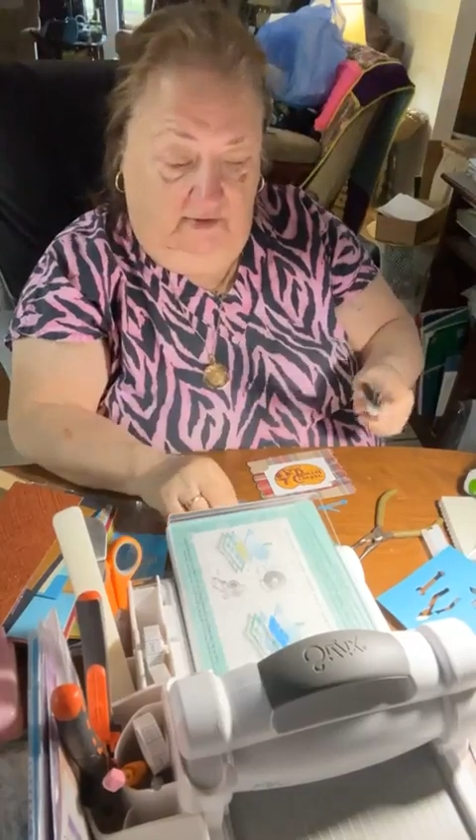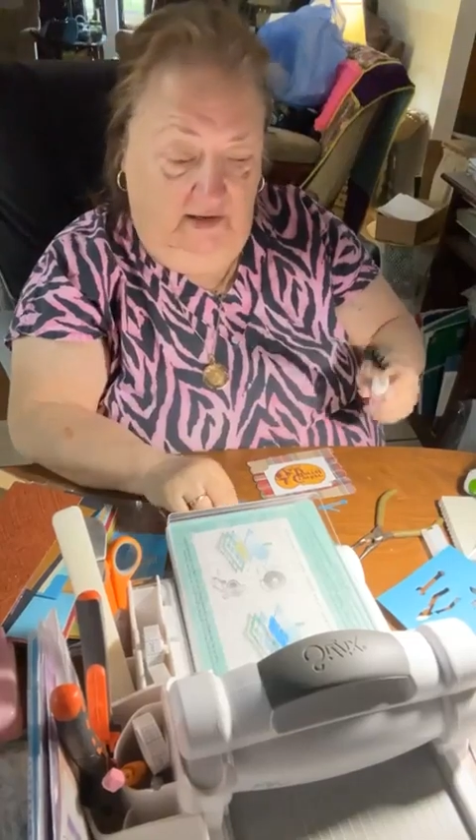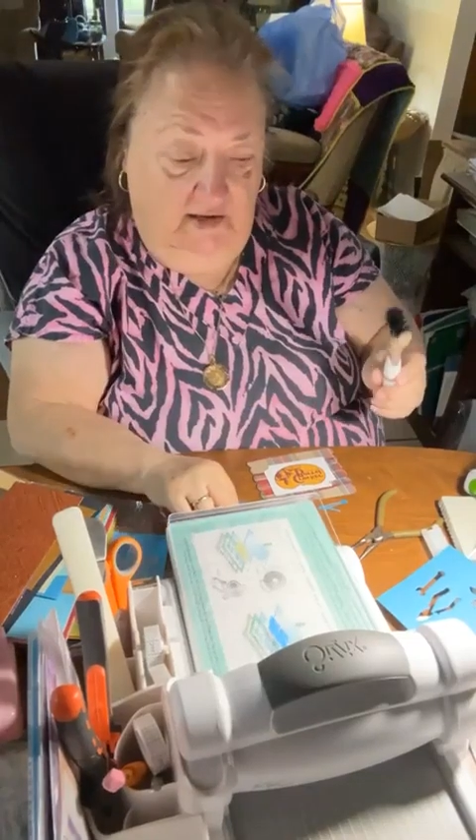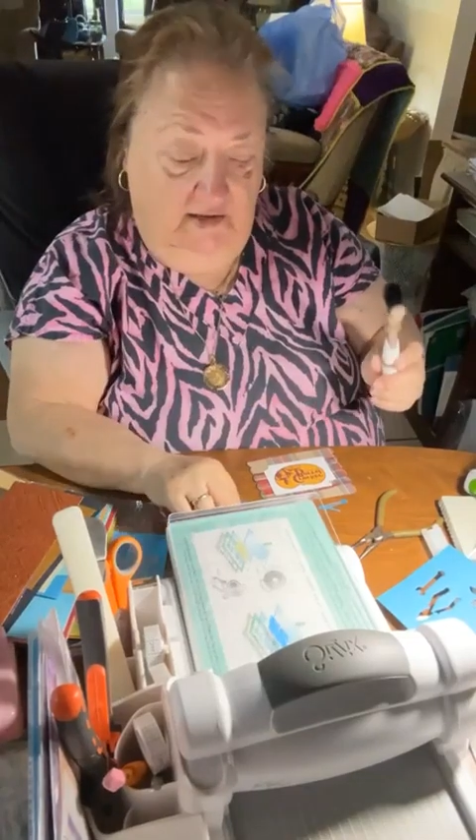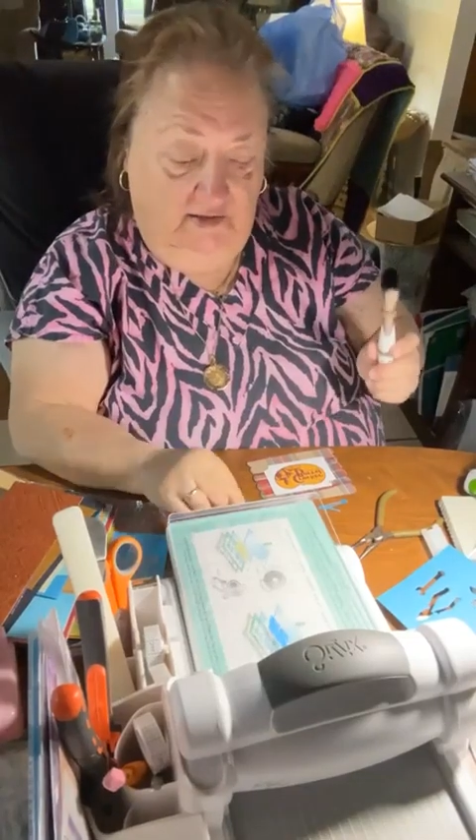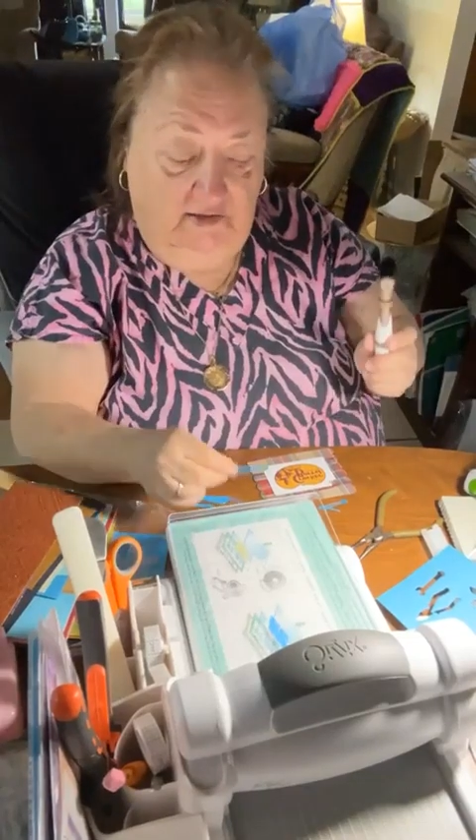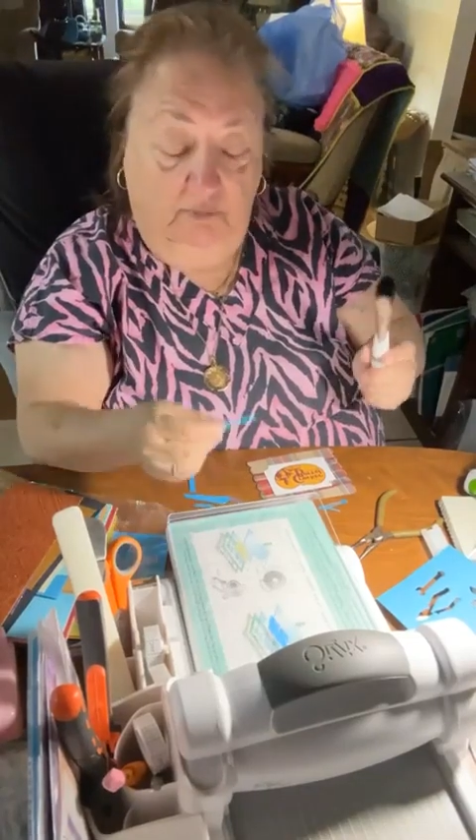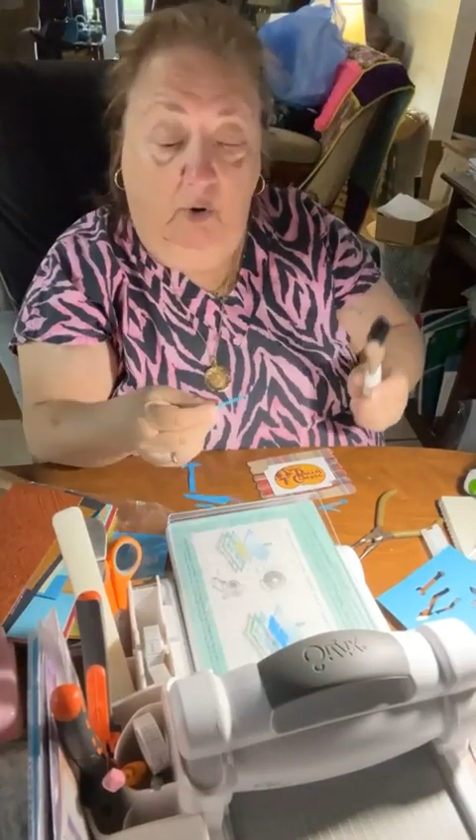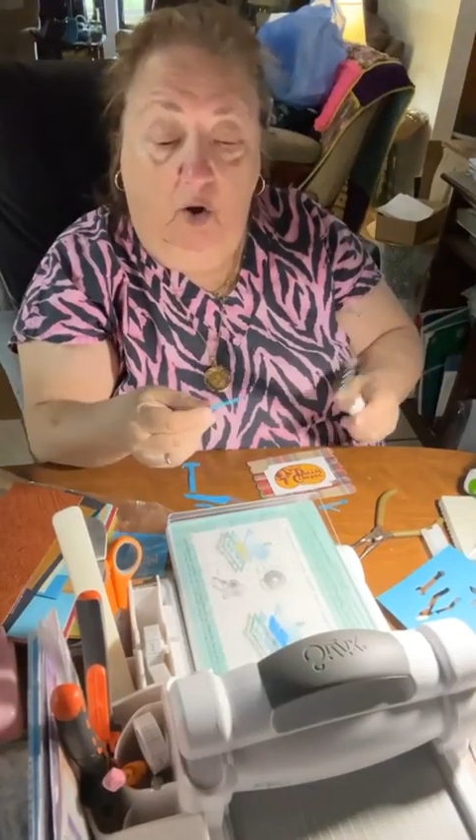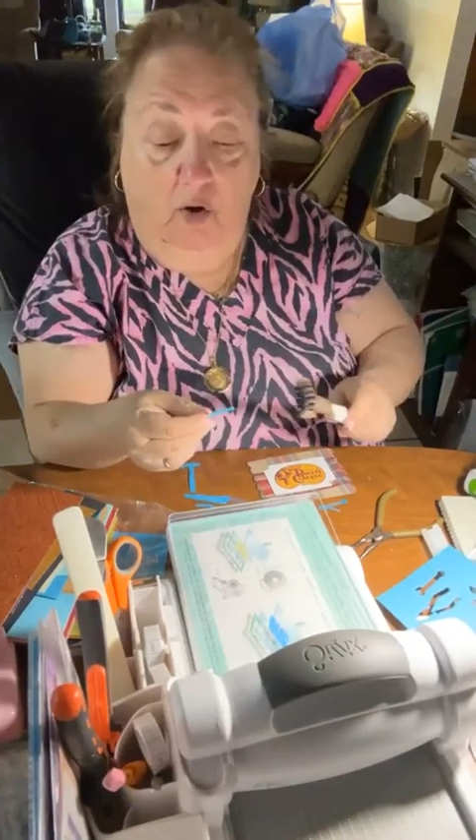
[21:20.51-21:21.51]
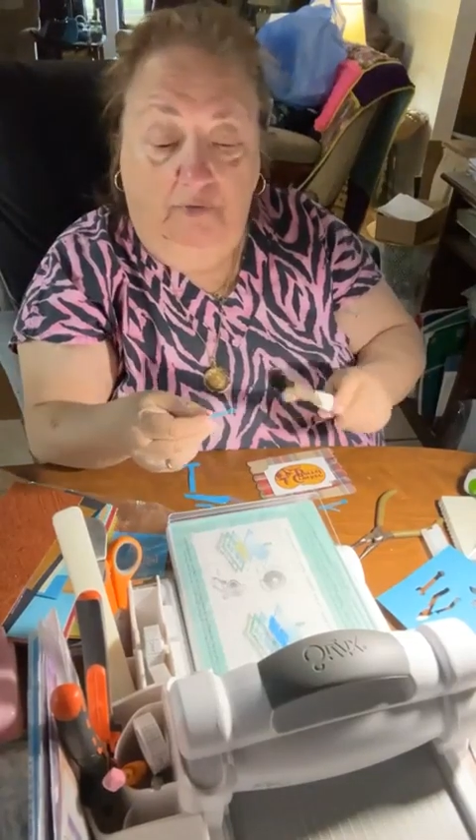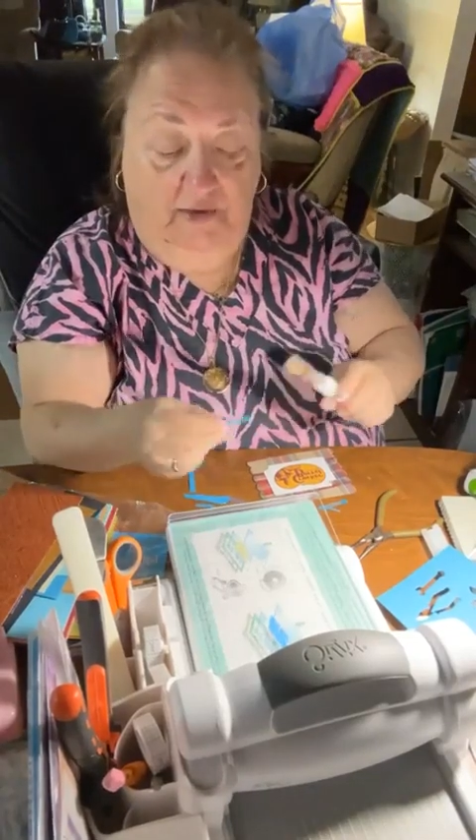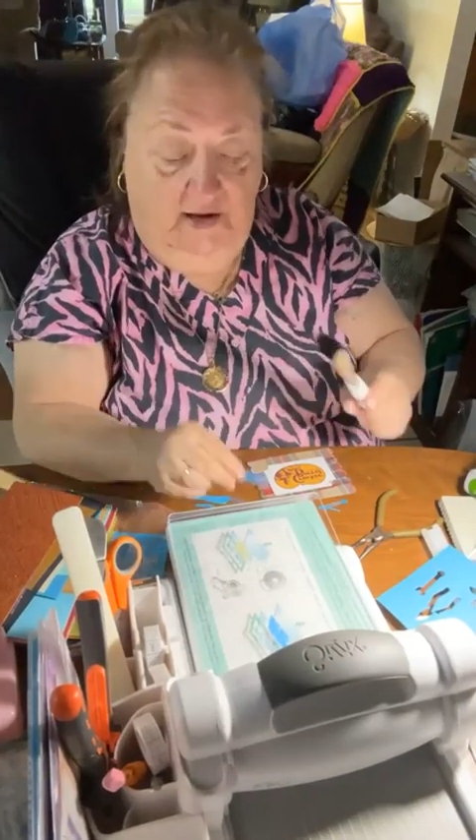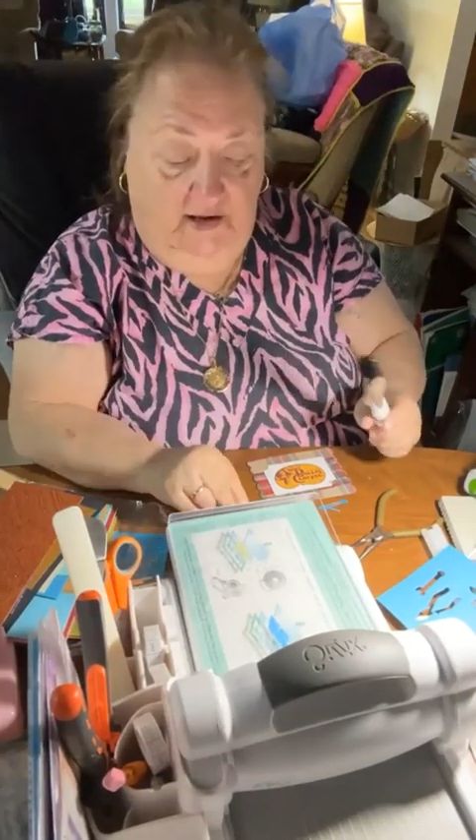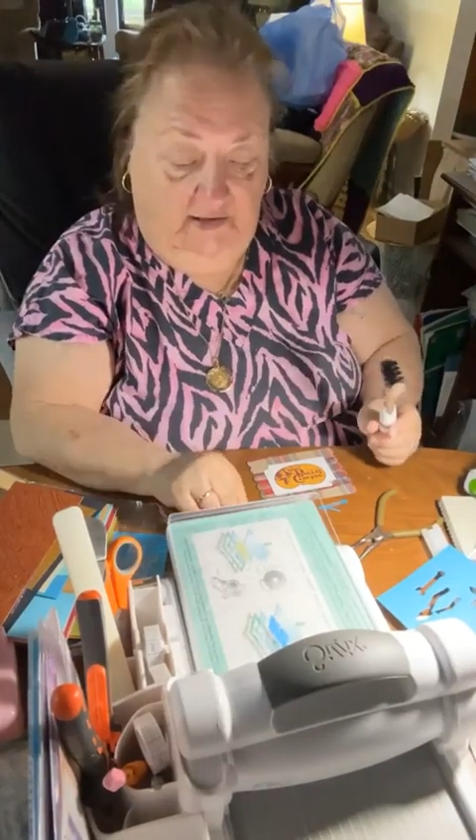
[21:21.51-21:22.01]
the small
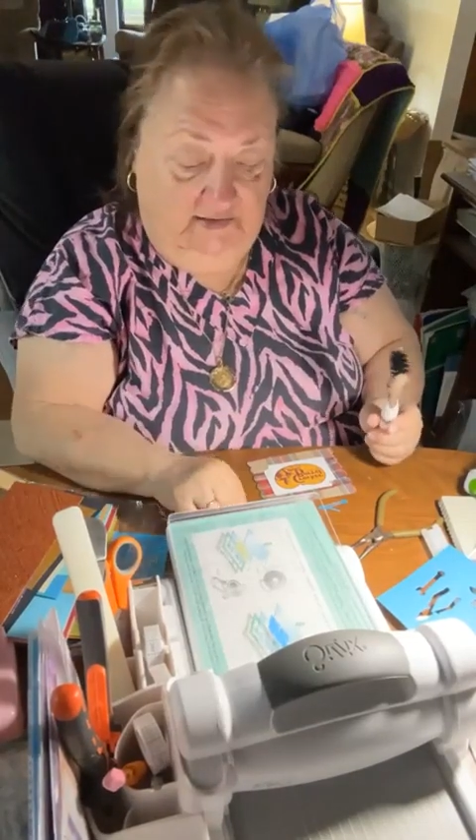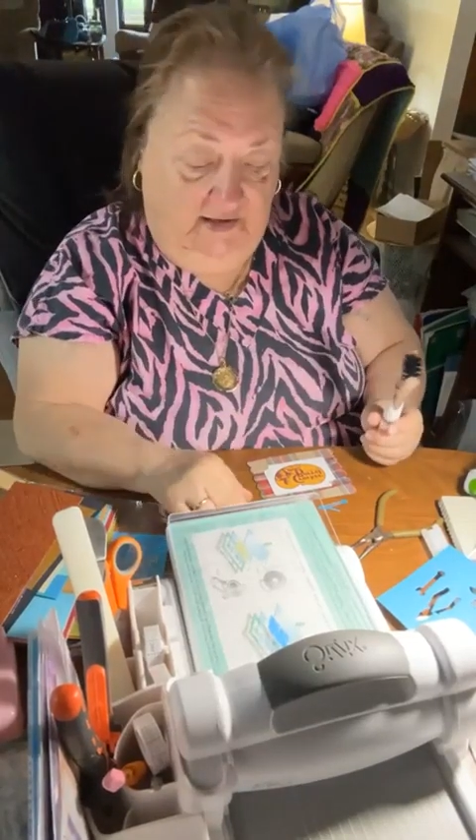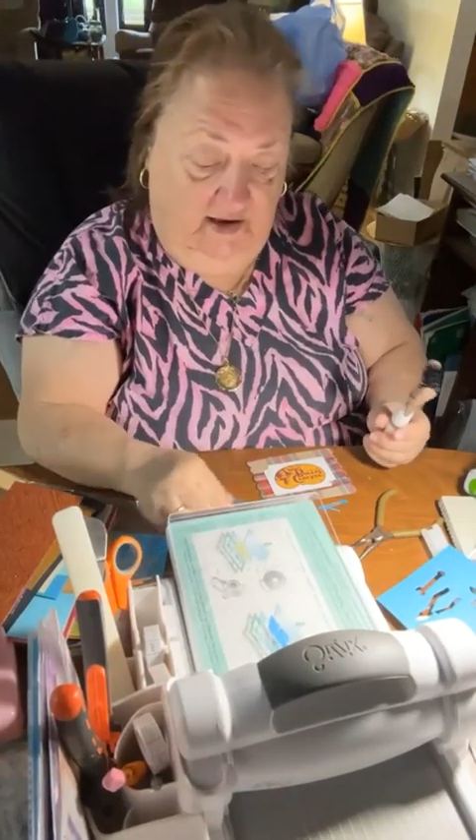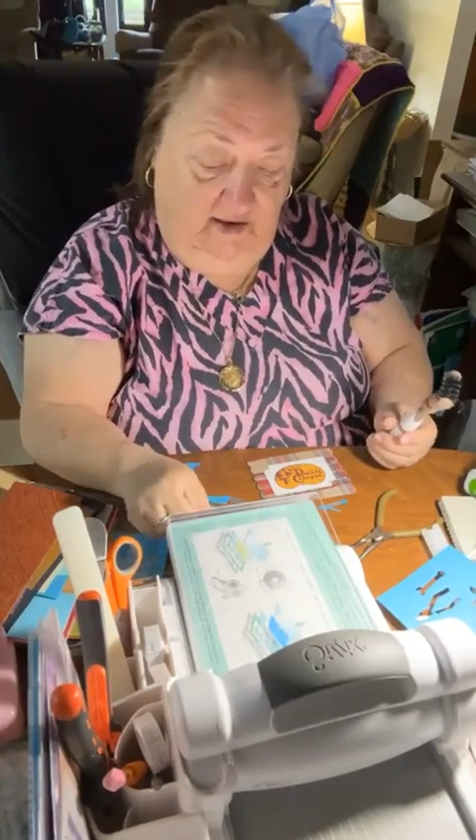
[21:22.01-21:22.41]
things